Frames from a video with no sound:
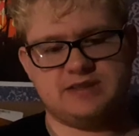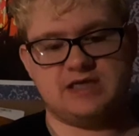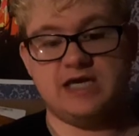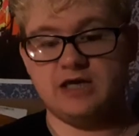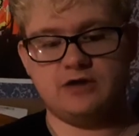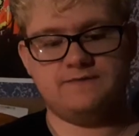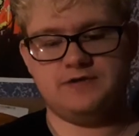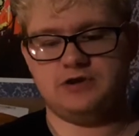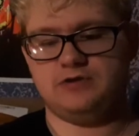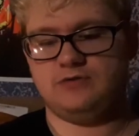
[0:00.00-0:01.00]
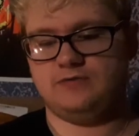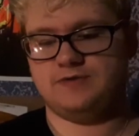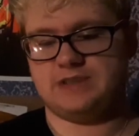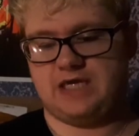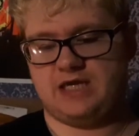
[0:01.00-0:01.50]
and
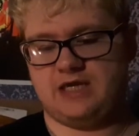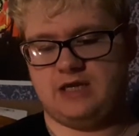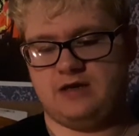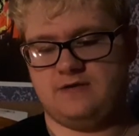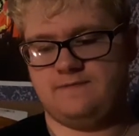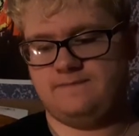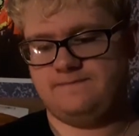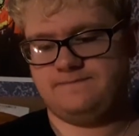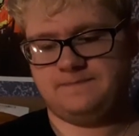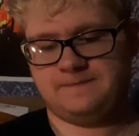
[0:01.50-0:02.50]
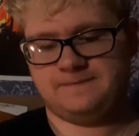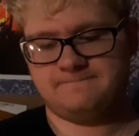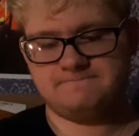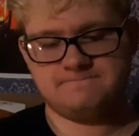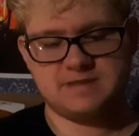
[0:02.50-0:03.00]
interviews and
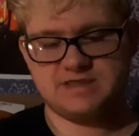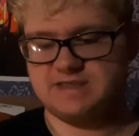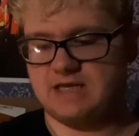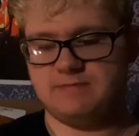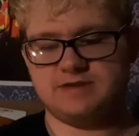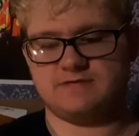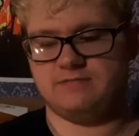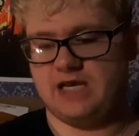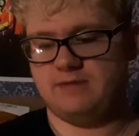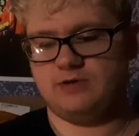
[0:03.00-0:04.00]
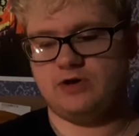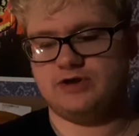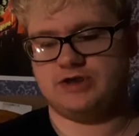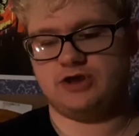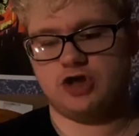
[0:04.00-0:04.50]
statements from
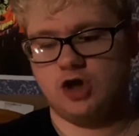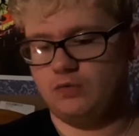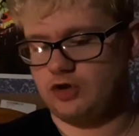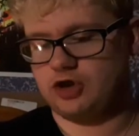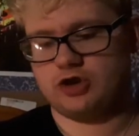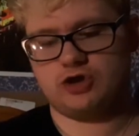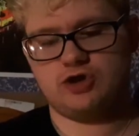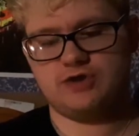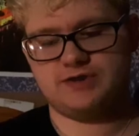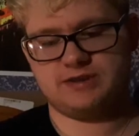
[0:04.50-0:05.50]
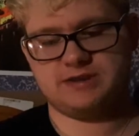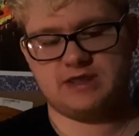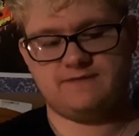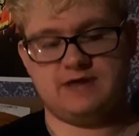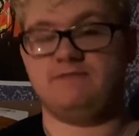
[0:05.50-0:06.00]
neighbors and coworkers and
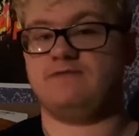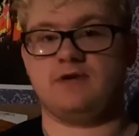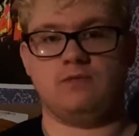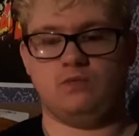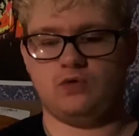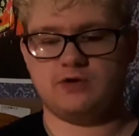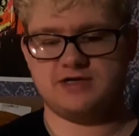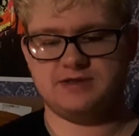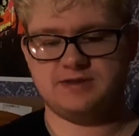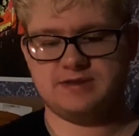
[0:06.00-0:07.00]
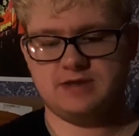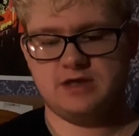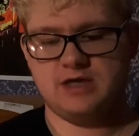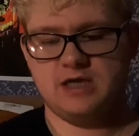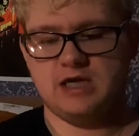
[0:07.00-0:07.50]
stuff, and even from the Warrens.
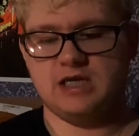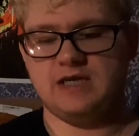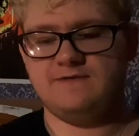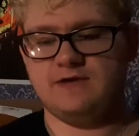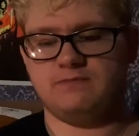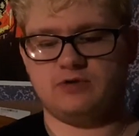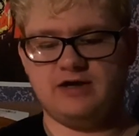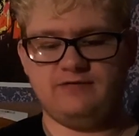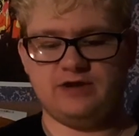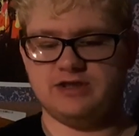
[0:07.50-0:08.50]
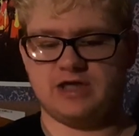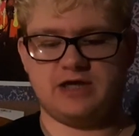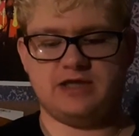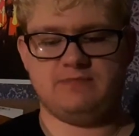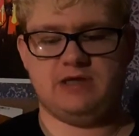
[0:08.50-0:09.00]
It even briefly
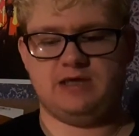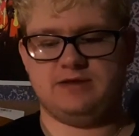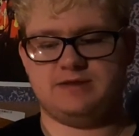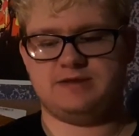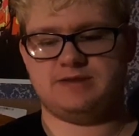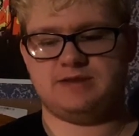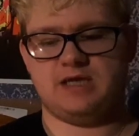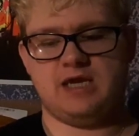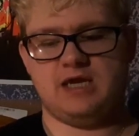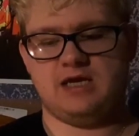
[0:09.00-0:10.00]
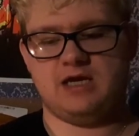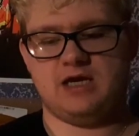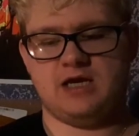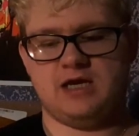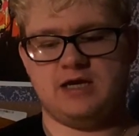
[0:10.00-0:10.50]
documents
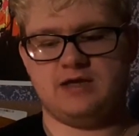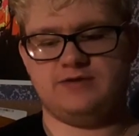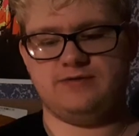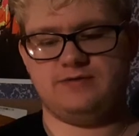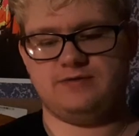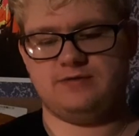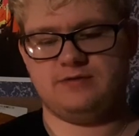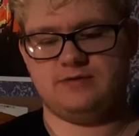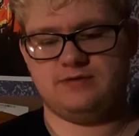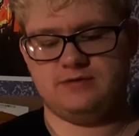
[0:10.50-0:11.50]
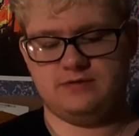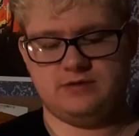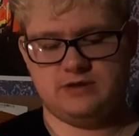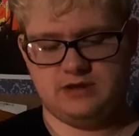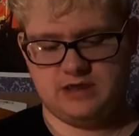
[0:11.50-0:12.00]
uh,
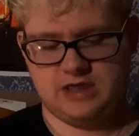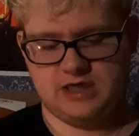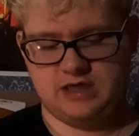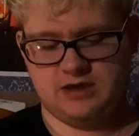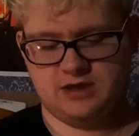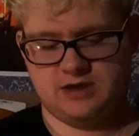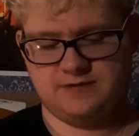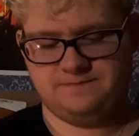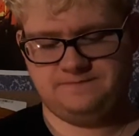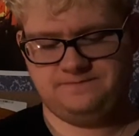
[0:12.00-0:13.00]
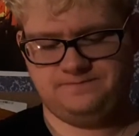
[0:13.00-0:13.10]
a um,